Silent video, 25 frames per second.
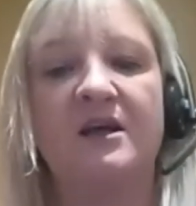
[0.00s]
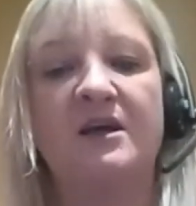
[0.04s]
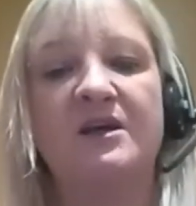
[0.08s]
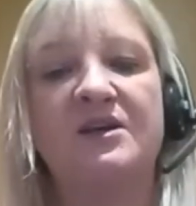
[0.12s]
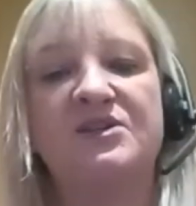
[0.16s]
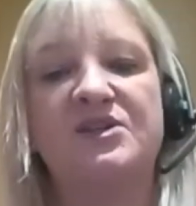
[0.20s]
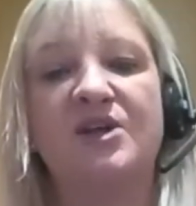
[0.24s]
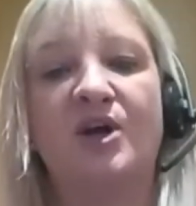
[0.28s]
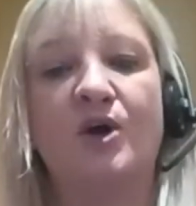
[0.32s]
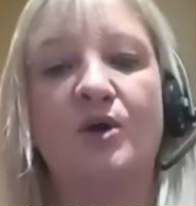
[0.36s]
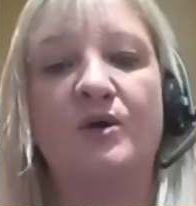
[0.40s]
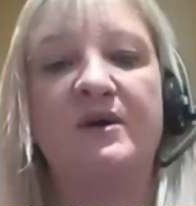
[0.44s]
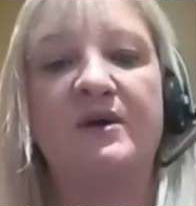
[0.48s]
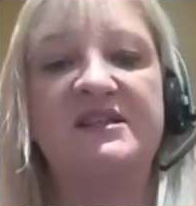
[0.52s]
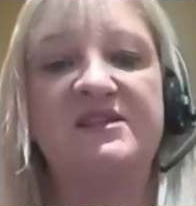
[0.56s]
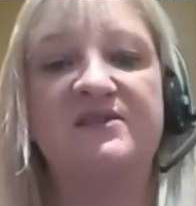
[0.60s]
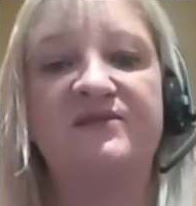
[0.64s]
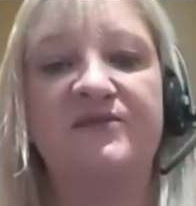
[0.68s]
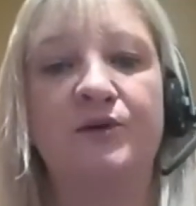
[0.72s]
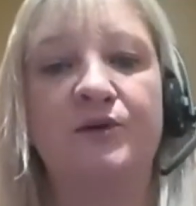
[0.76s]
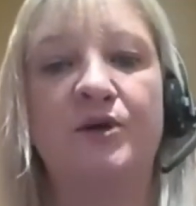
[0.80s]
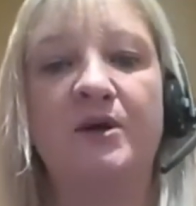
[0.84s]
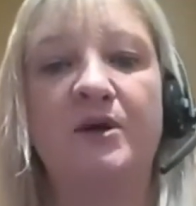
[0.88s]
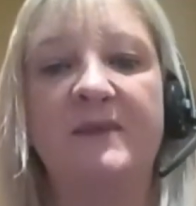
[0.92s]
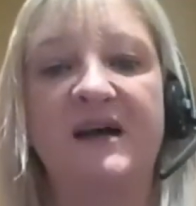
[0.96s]
So it's
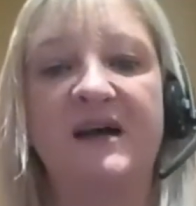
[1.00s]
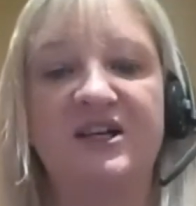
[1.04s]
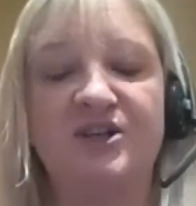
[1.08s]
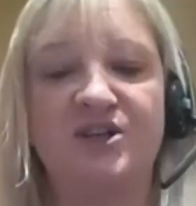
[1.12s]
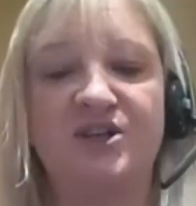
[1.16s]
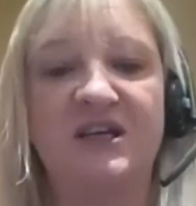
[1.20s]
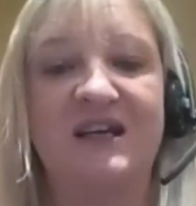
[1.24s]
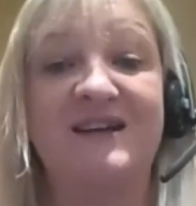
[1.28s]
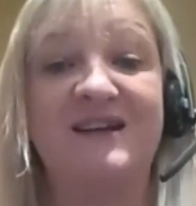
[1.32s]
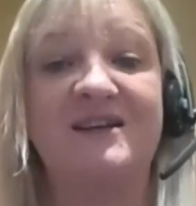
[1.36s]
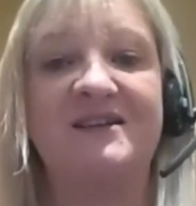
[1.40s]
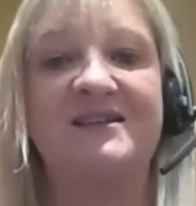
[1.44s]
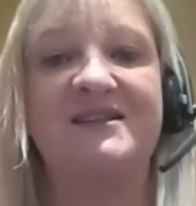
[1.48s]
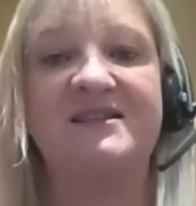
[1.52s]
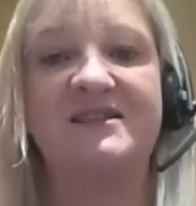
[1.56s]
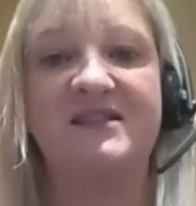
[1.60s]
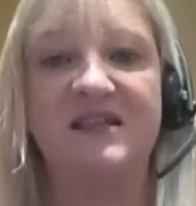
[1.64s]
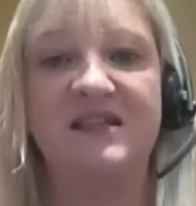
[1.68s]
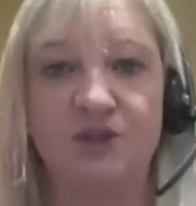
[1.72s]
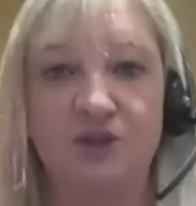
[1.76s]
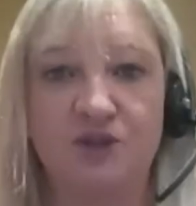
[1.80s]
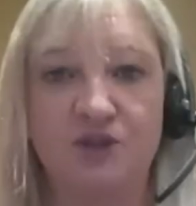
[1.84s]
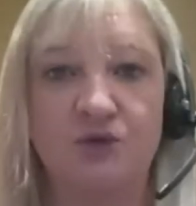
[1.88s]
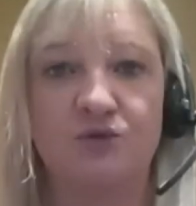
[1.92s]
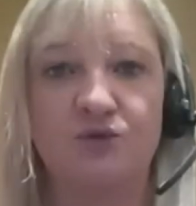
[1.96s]
very much an
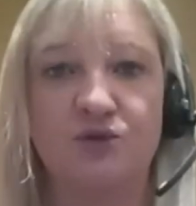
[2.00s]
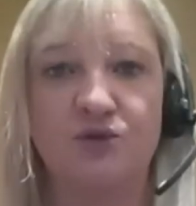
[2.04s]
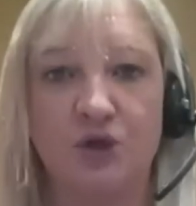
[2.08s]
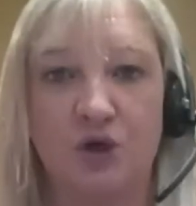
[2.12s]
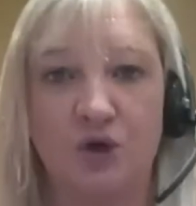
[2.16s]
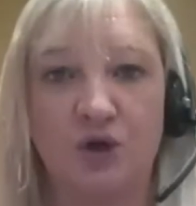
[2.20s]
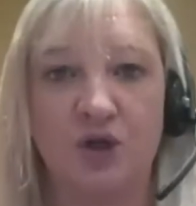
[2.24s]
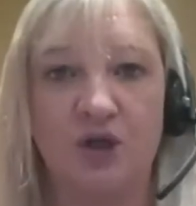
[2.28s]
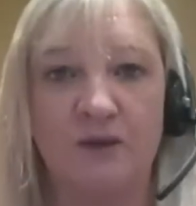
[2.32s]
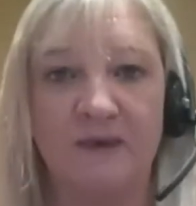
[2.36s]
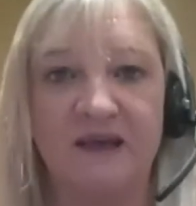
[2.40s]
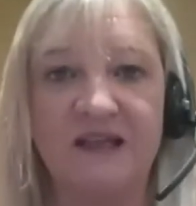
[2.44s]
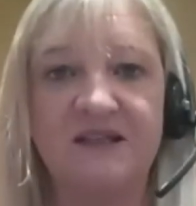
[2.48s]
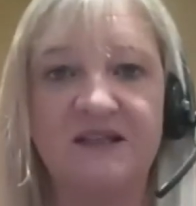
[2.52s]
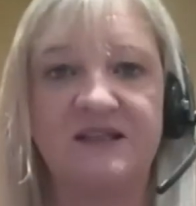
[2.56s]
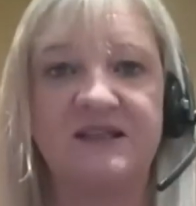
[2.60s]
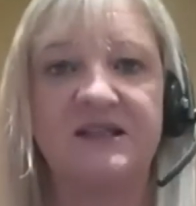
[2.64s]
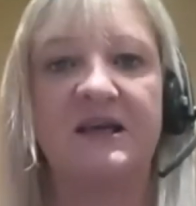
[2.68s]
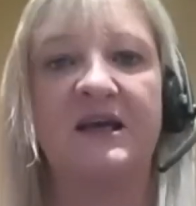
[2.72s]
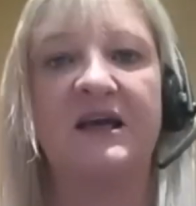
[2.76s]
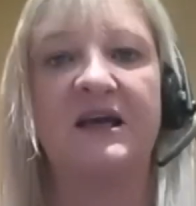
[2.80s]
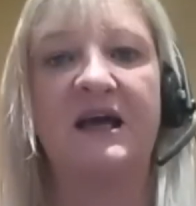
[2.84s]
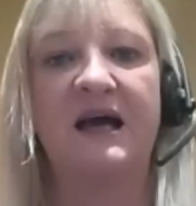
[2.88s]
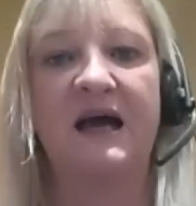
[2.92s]
essential document